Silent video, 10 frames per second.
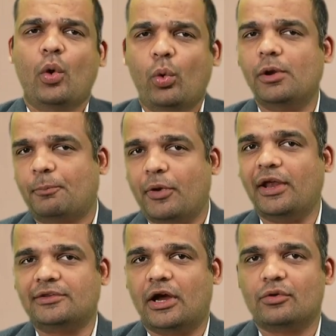We'll
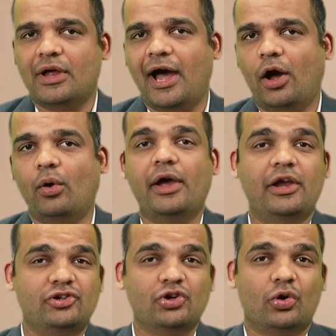break down how
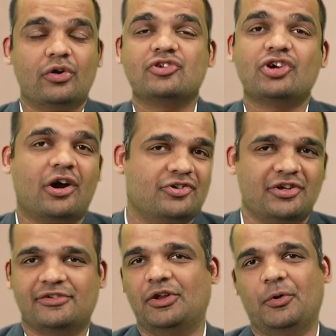Azure
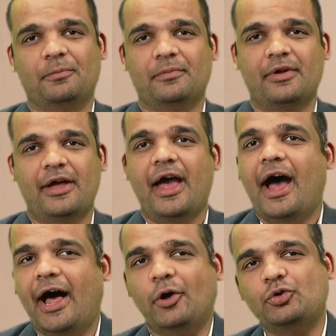charges you,
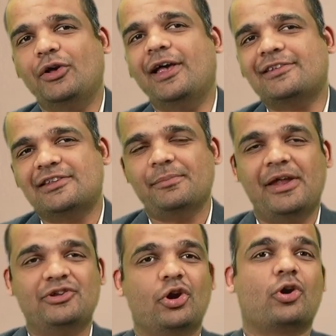how to
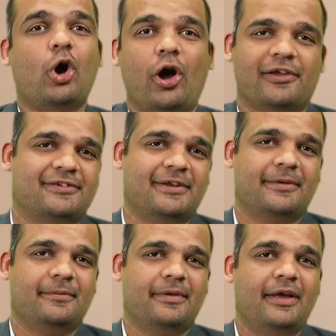estimate your cost,
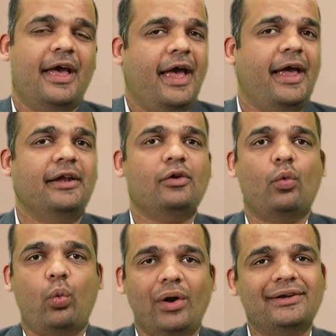and
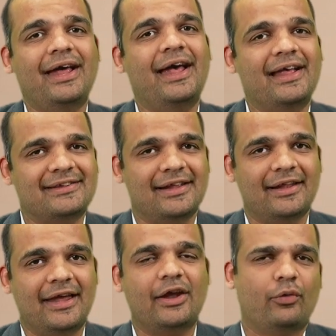what
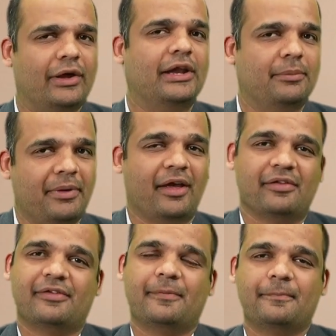SLA really
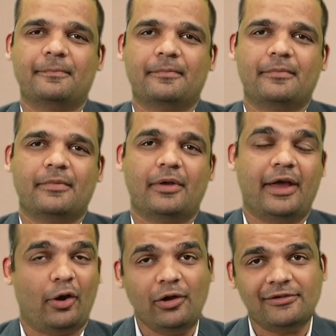means,
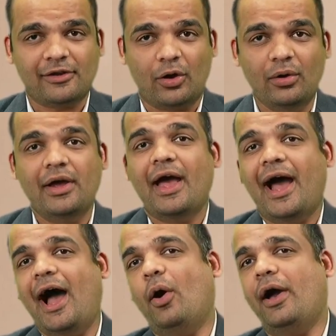and also
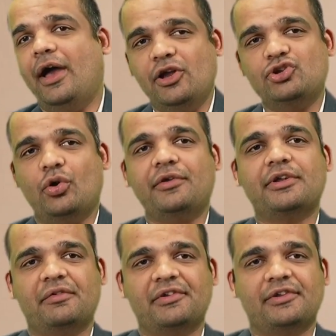how Azure
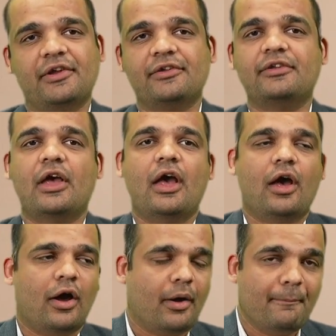services
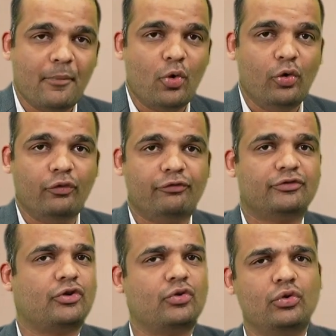move
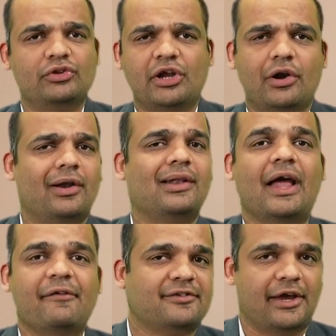through their
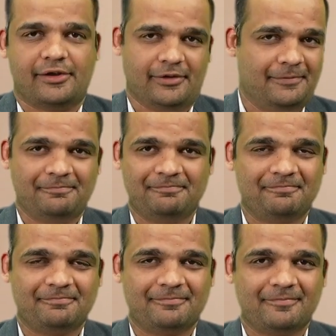lifecycle.
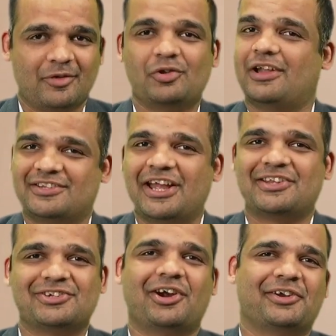So let's get
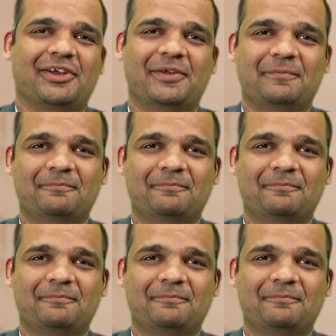started.